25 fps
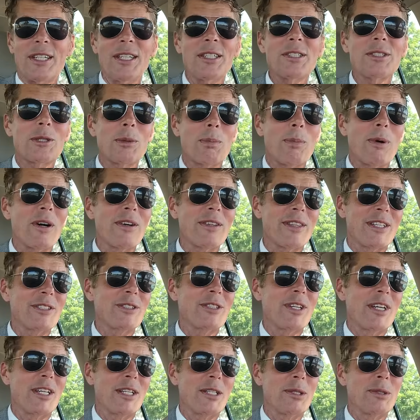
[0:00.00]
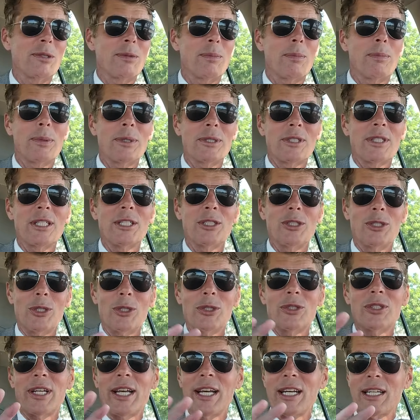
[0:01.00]
Here's the part that's 100%
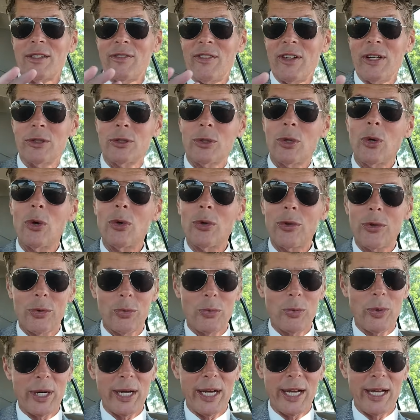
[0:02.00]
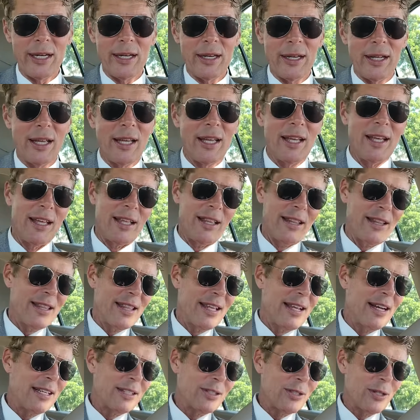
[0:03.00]
juicy out of his whole thread
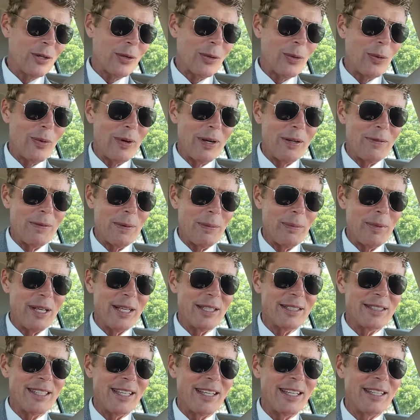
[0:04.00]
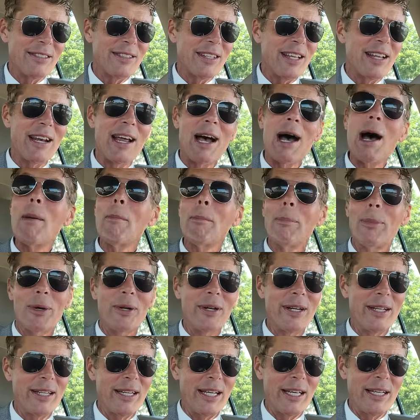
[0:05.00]
that I took away from this. It's, and I'm
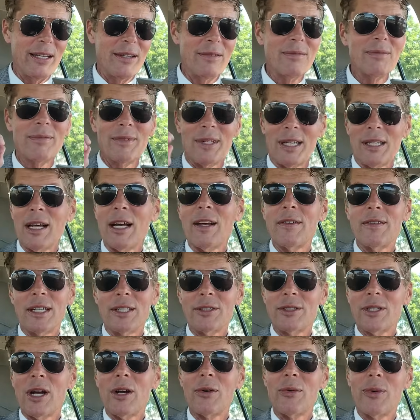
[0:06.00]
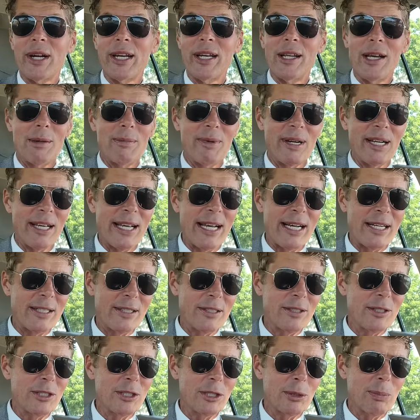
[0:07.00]
putting it, uh, it's already on my
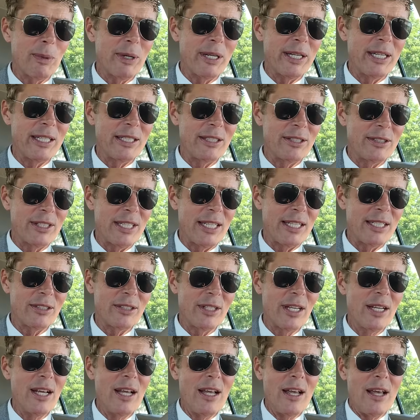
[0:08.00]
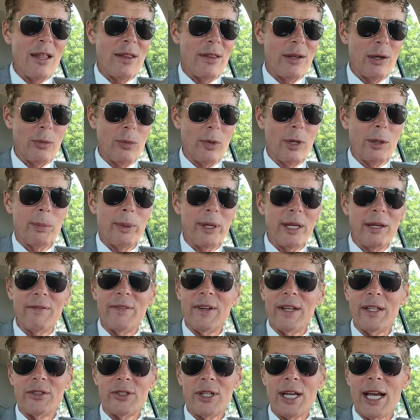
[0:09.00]
calendars, but he says there will be
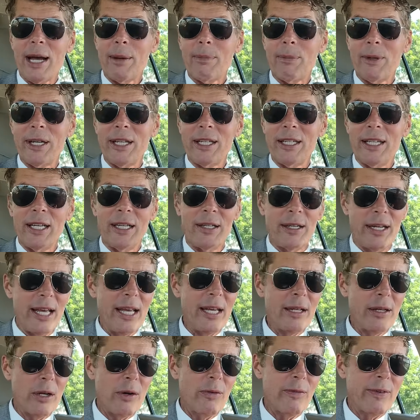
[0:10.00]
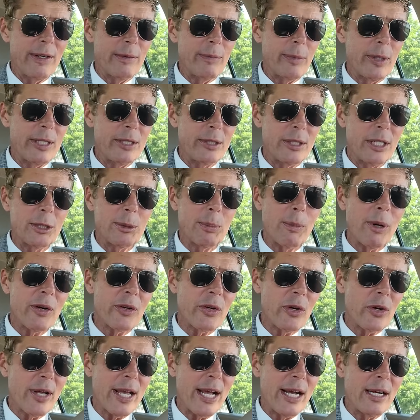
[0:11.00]
events happening in, in November. He says,
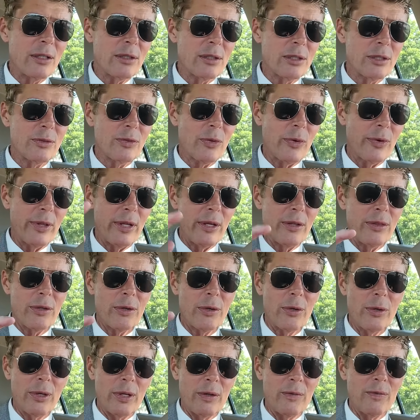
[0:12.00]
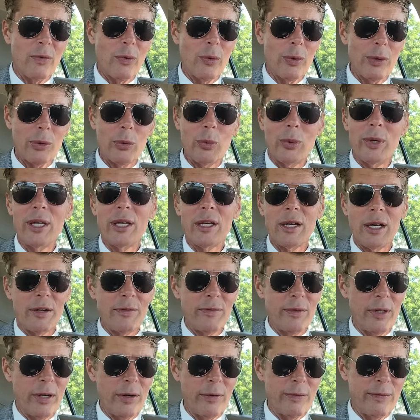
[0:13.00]
mark your calendars for the third and fourth week
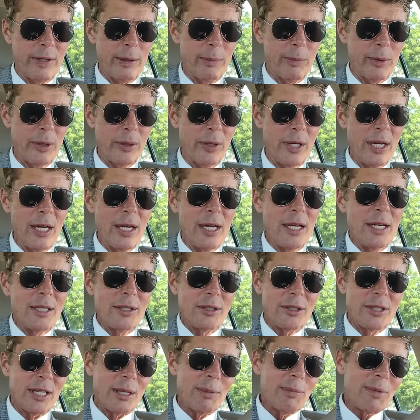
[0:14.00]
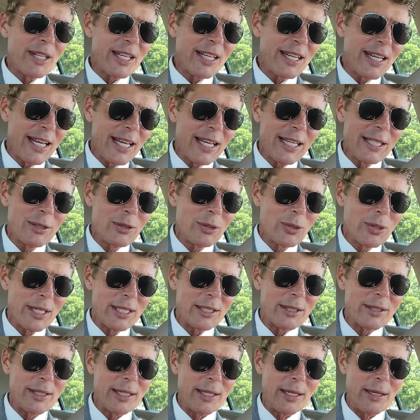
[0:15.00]
of November. Something
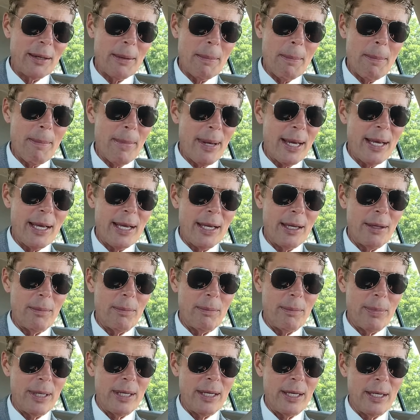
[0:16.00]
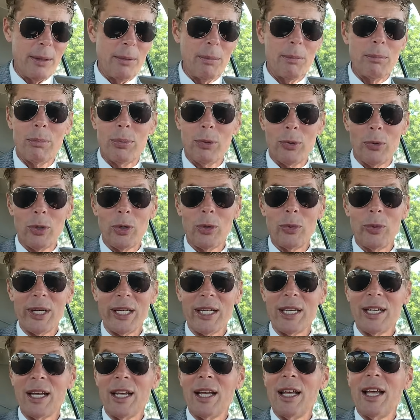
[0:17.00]
interesting may be
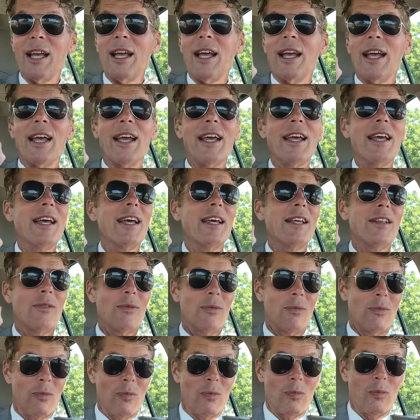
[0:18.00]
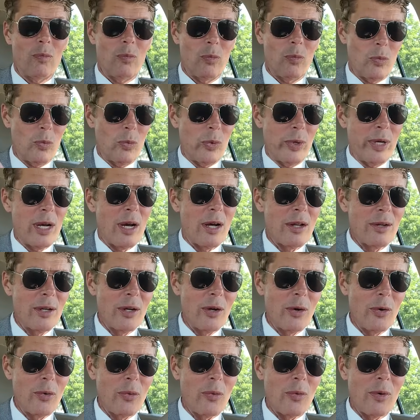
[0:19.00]
brewing. And we all
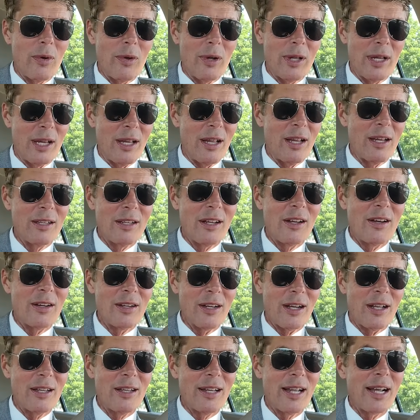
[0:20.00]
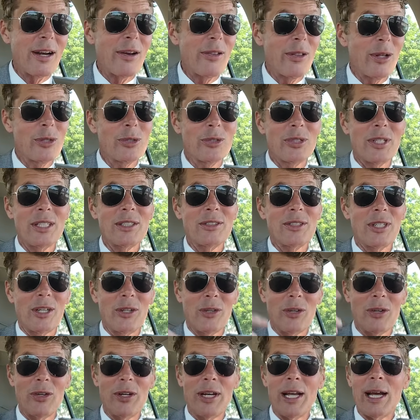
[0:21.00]
know uh, along a lot of those things
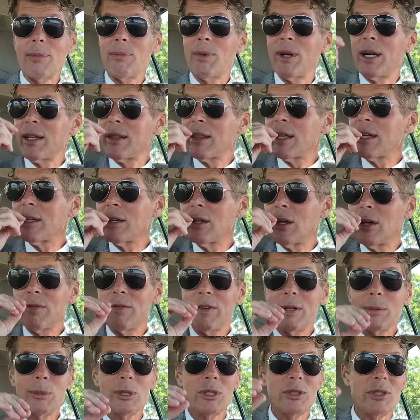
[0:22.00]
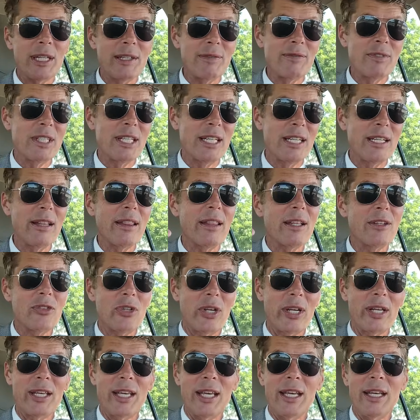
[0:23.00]
that could happen. I think November 17th
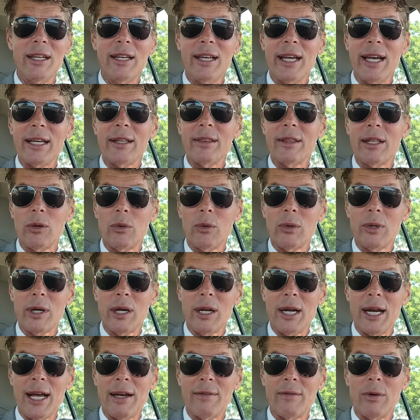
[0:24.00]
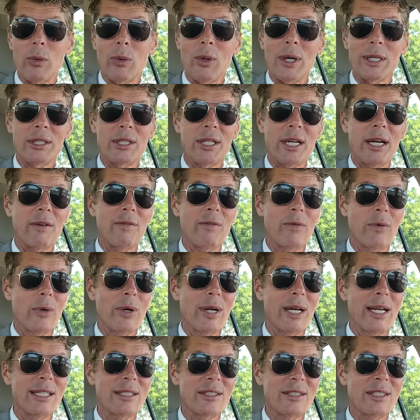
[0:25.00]
is a key date that we're going to have a watch out
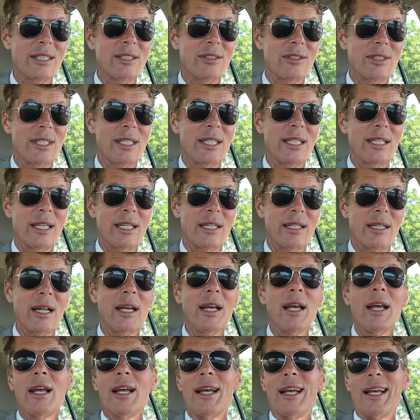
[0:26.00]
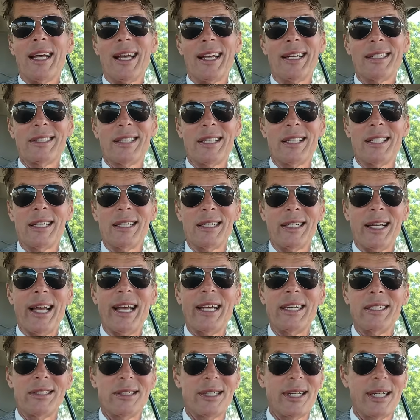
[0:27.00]
for SEC and
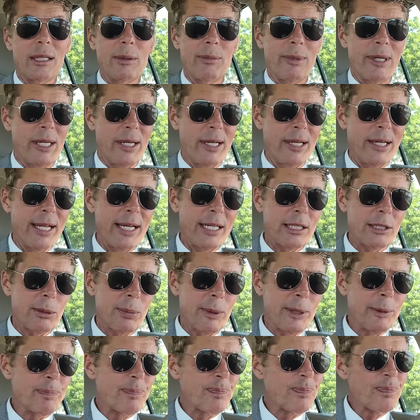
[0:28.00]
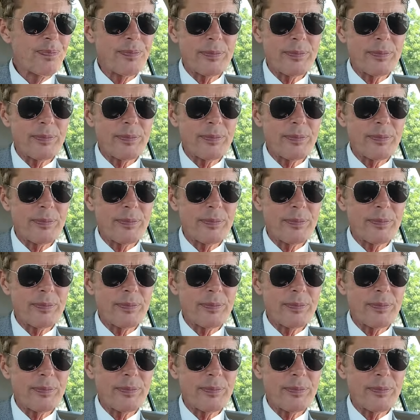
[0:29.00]
a settlement announcement.